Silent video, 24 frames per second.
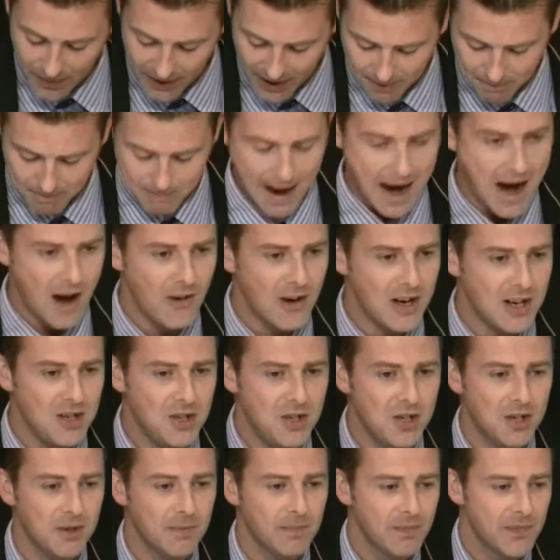be a
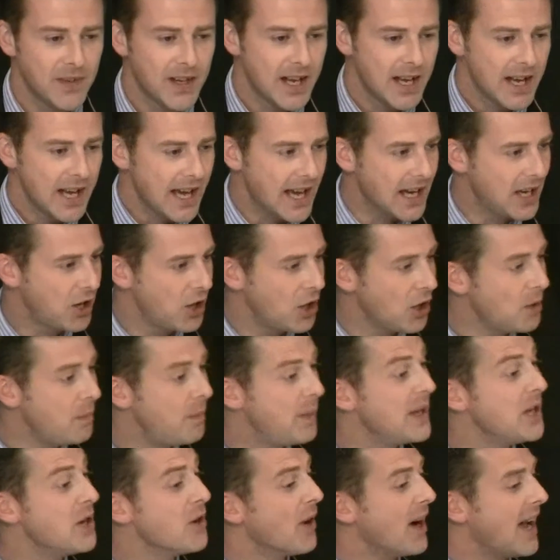marriage. It could
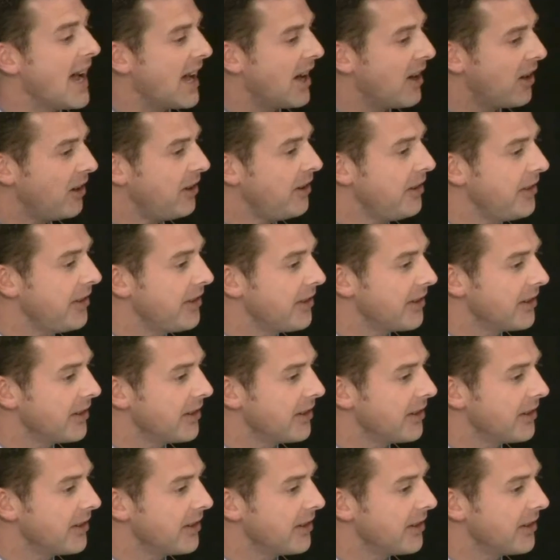be your health.